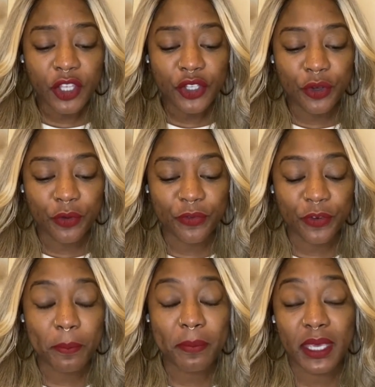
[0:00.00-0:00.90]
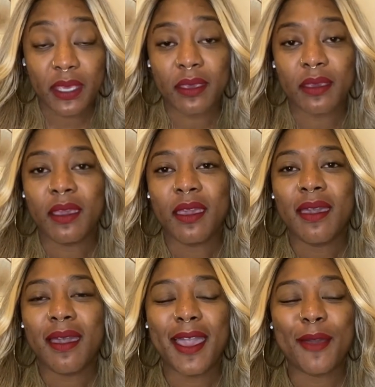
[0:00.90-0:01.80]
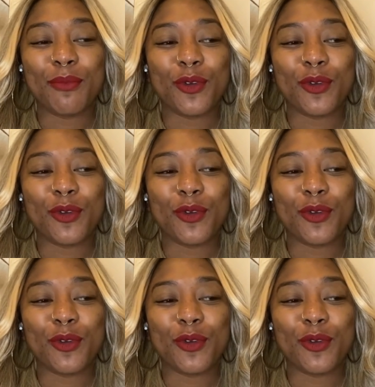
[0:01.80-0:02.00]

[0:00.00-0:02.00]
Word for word: you know, for me, um,